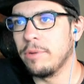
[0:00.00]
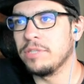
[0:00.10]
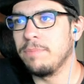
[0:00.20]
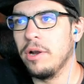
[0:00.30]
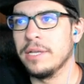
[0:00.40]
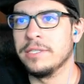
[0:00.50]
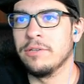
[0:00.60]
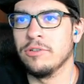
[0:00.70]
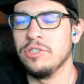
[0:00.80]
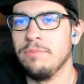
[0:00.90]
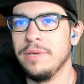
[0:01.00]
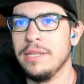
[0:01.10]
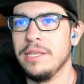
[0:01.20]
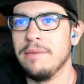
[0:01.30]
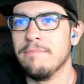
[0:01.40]
Spark is going to be
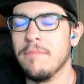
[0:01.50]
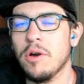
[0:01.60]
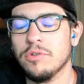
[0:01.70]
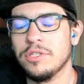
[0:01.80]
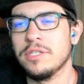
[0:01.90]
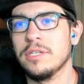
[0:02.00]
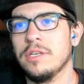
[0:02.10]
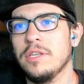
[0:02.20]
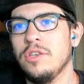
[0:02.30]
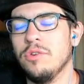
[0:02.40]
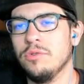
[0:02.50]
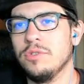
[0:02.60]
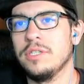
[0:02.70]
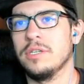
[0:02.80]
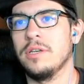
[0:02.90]
the most
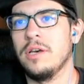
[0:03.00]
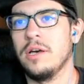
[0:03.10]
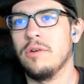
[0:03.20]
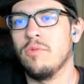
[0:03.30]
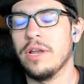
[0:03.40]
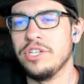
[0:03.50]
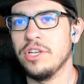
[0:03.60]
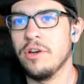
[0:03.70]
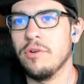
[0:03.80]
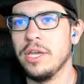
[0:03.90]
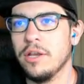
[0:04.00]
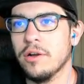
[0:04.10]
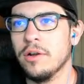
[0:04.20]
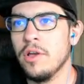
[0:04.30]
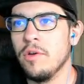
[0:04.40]
used ratio
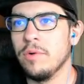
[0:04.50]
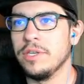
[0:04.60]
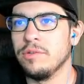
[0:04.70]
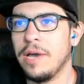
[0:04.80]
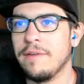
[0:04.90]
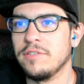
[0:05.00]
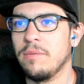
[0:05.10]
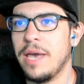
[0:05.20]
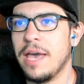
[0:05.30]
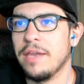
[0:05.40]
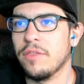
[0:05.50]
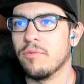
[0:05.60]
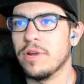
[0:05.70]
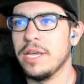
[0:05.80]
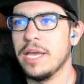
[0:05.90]
here. We do have some at
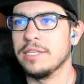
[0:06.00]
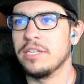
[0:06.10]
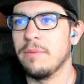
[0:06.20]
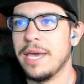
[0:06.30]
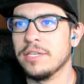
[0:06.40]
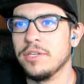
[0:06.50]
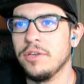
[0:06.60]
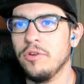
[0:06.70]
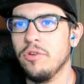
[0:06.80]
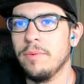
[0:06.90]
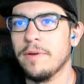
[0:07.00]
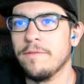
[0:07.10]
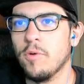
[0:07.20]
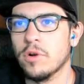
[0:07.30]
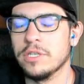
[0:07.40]
3 and some at 2, but
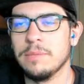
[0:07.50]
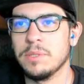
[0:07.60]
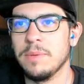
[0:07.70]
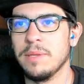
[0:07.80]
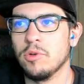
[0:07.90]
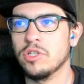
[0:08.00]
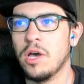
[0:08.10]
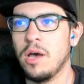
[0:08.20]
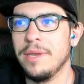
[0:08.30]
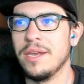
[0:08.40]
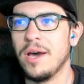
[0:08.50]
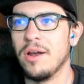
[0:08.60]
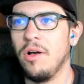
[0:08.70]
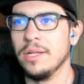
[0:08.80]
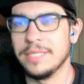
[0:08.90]
4 seems to be the most common. Not
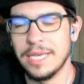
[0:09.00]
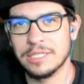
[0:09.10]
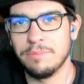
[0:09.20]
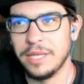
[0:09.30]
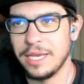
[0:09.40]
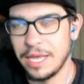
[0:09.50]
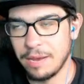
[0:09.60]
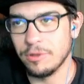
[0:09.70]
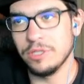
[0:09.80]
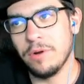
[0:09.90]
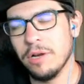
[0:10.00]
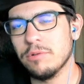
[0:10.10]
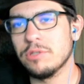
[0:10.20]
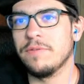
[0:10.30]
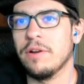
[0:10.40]
all decks played Hammer Spark,
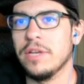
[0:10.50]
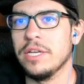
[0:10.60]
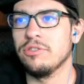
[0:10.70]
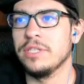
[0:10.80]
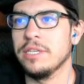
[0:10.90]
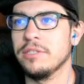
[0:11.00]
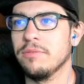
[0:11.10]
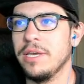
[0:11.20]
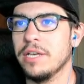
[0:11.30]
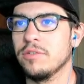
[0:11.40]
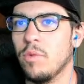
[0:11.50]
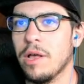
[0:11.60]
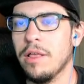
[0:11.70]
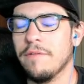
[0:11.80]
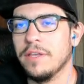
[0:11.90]
which was very interesting to me as
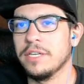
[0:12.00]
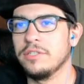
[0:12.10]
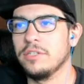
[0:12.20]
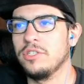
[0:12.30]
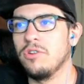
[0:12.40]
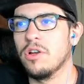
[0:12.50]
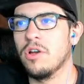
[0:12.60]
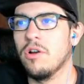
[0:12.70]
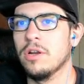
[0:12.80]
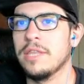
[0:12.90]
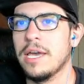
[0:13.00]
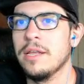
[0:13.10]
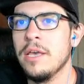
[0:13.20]
well. I feel like it's such a strong card that